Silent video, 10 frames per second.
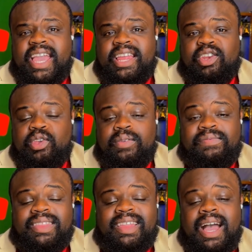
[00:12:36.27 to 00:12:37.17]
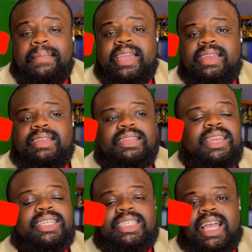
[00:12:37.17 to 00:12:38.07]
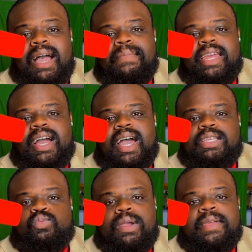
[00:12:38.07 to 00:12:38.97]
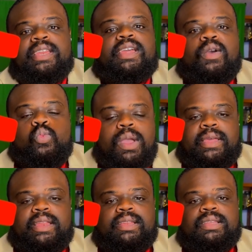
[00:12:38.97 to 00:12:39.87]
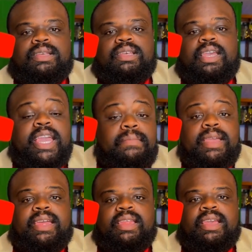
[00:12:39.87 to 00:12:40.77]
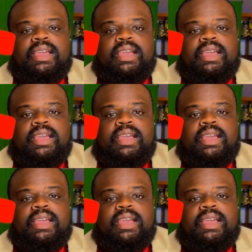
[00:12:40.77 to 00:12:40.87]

Do you? I mean, let's. I mean, honest women, women, and men.